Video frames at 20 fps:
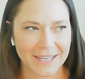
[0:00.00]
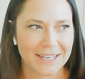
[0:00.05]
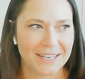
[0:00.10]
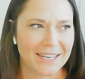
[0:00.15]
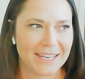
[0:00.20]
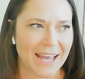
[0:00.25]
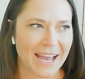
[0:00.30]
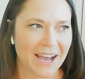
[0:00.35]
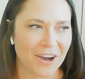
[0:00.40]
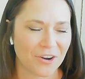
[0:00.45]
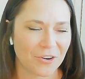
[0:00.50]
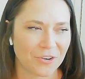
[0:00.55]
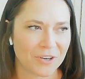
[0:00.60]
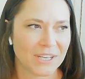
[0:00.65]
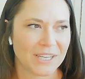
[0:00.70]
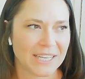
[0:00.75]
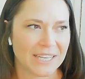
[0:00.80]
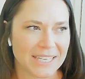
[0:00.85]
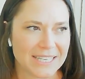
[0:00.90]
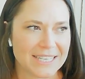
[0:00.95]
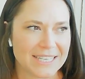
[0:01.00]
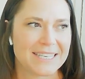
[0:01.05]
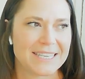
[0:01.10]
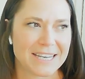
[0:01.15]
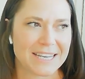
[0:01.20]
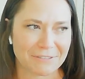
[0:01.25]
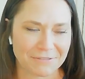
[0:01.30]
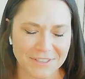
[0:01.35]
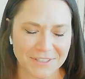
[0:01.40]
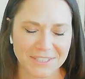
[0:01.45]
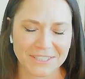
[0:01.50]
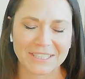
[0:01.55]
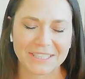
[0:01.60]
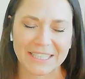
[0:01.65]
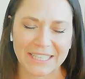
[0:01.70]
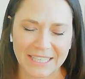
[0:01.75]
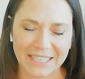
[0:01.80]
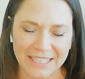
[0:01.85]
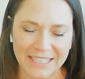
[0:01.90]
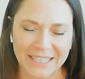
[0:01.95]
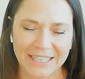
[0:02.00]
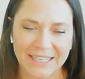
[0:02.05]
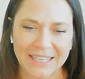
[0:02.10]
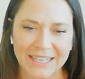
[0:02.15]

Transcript: now definitely